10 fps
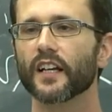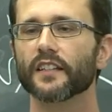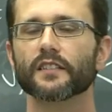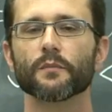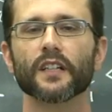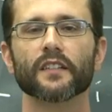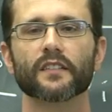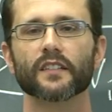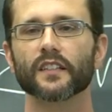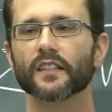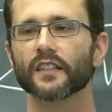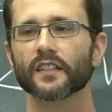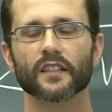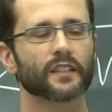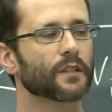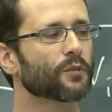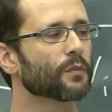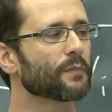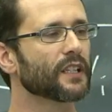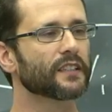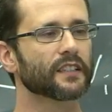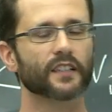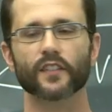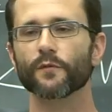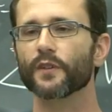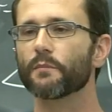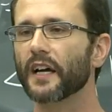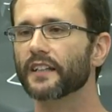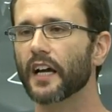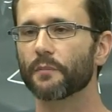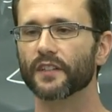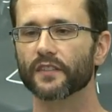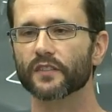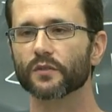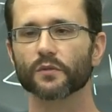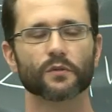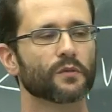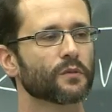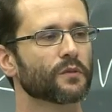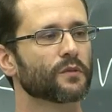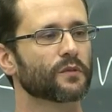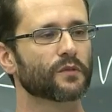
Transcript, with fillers: estimate uh, the probability that something bad happens to,